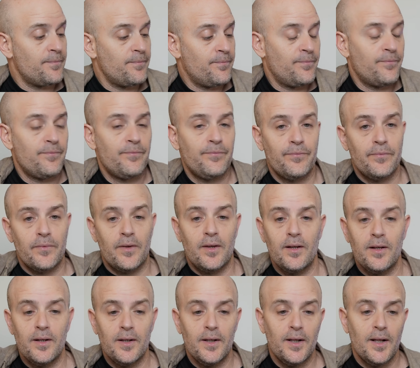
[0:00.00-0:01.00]

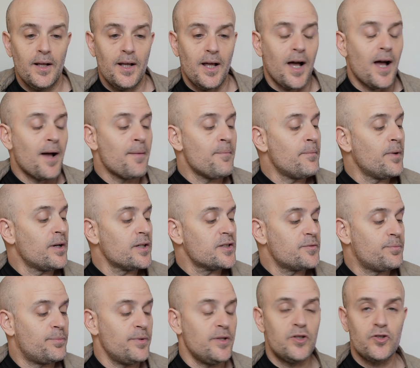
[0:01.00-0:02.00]
I
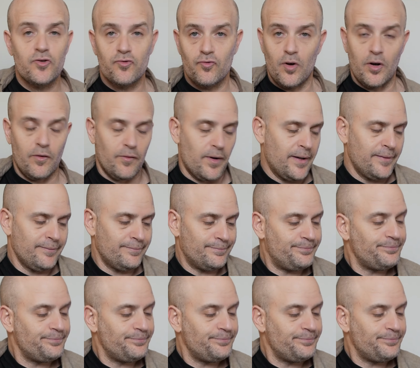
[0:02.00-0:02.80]
must be strong, right?